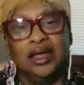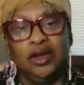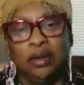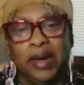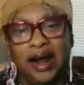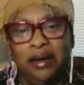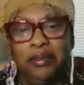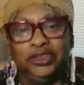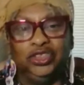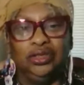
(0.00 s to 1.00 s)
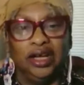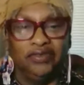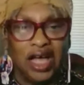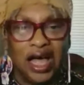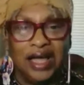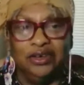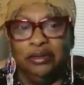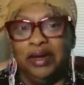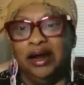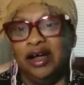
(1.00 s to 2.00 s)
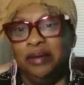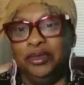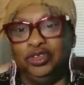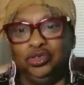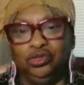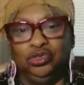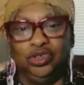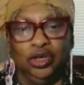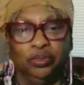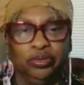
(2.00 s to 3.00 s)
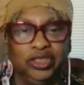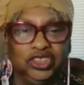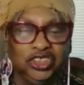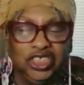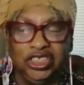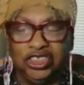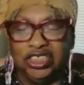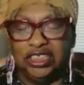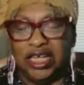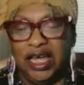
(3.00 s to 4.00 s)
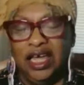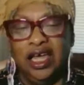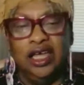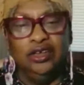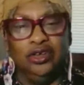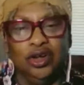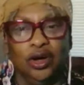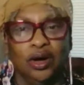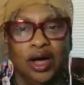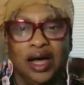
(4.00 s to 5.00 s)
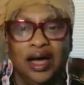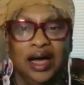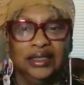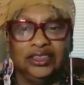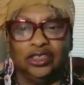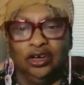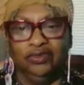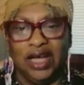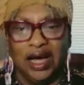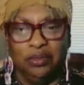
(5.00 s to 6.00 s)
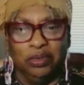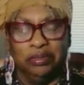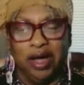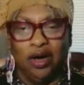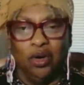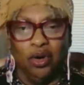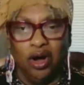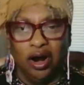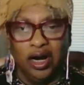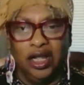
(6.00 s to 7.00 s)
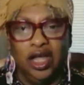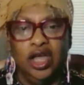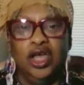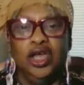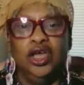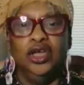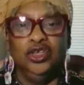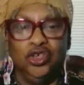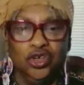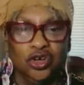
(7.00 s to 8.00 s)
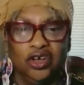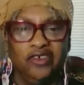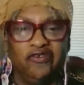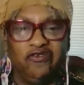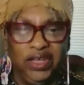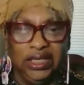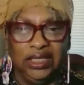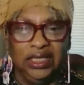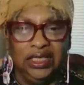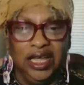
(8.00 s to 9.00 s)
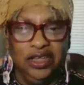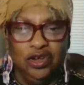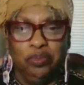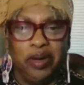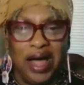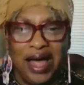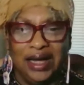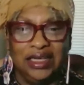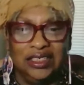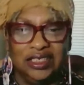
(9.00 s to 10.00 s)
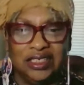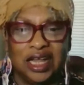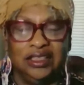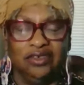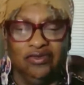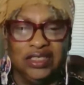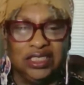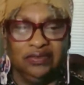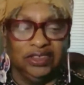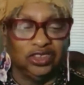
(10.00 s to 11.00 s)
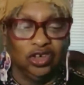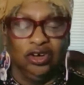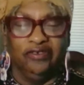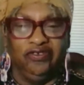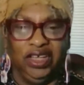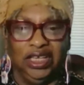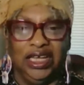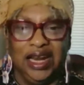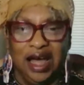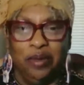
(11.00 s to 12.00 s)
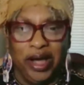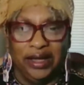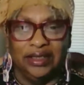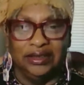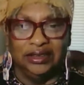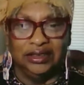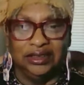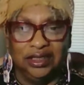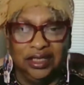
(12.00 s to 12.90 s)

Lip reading: No matter how much you love God, no matter how much you preach and teach and say, I serve God with my whole heart, you're going to feel it in your pocket, just like the rest of us are going to feel it in our pockets.